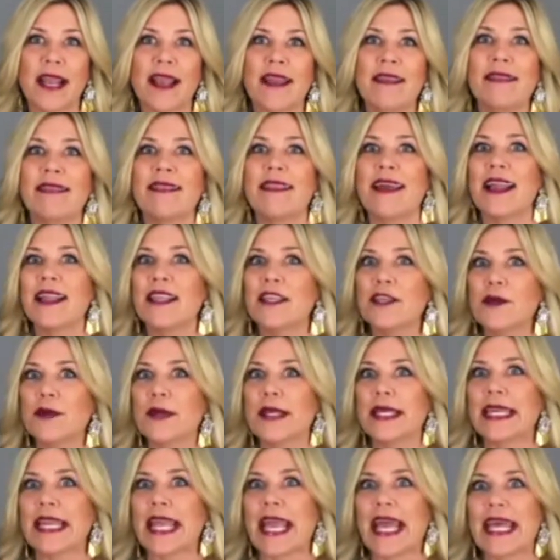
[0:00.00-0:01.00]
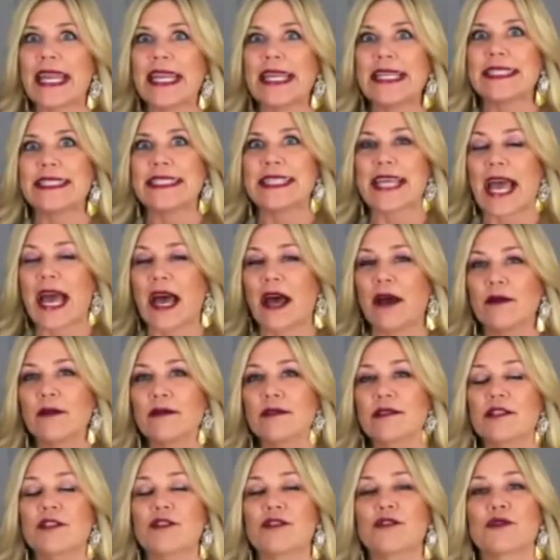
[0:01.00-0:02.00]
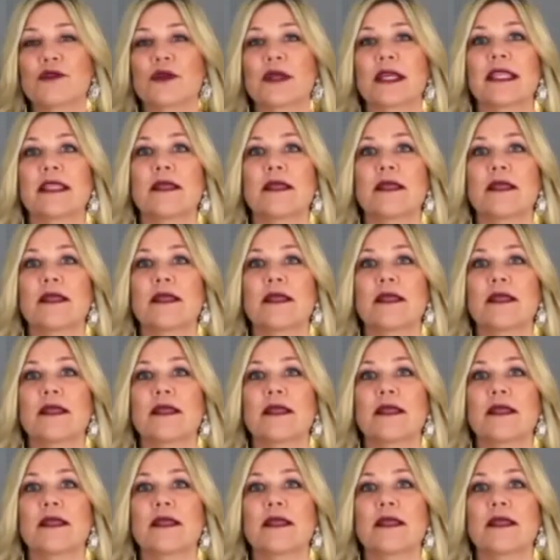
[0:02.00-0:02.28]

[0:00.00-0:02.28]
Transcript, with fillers: and then you can edit down to truly